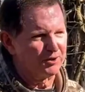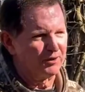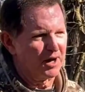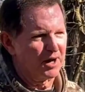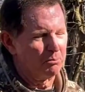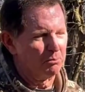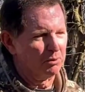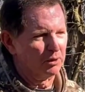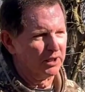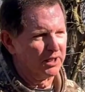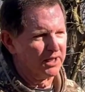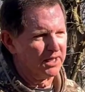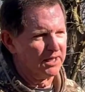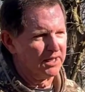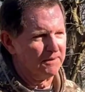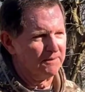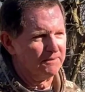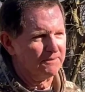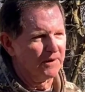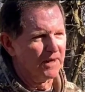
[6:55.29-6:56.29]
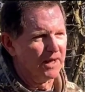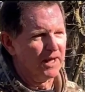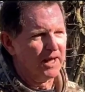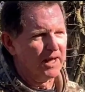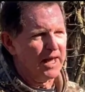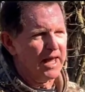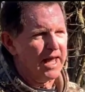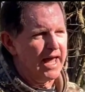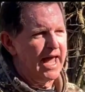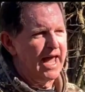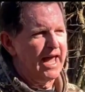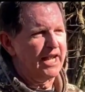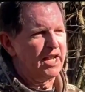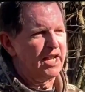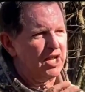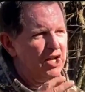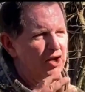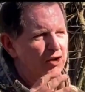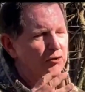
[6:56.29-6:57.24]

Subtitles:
I believe, and it is